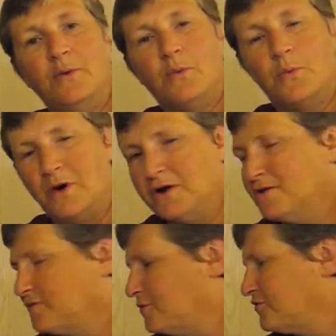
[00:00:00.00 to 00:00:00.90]

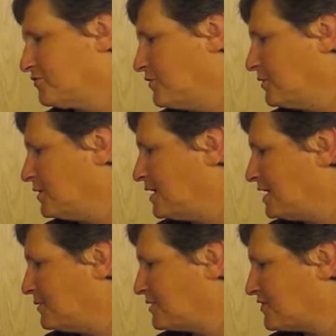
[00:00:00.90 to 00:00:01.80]
wonderful, so
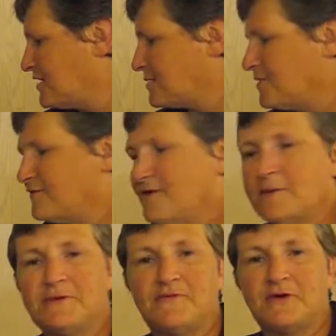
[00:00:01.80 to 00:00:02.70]
I want to thank my
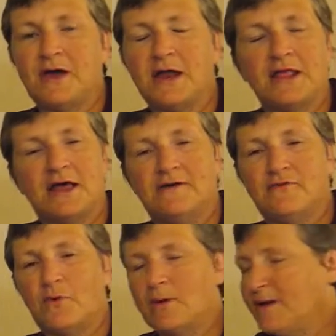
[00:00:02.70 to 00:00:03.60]
family for getting
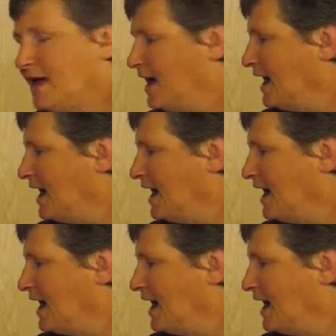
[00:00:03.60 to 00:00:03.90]
that for me.